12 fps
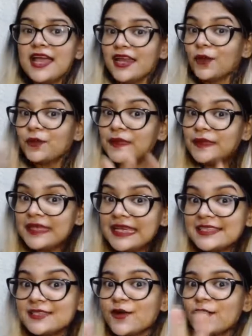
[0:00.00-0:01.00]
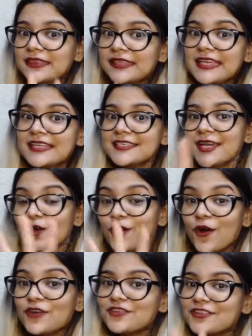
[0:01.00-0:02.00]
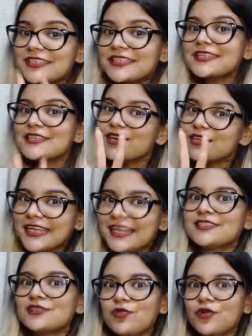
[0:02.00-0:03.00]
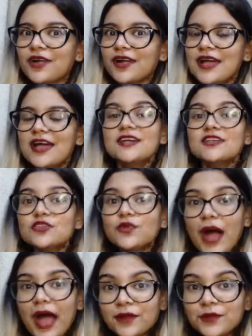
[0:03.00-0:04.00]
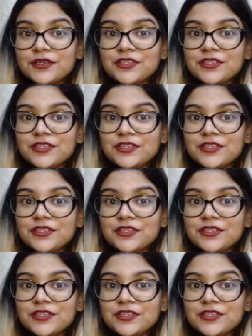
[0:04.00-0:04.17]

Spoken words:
now these all things are not written in your textbook. So I would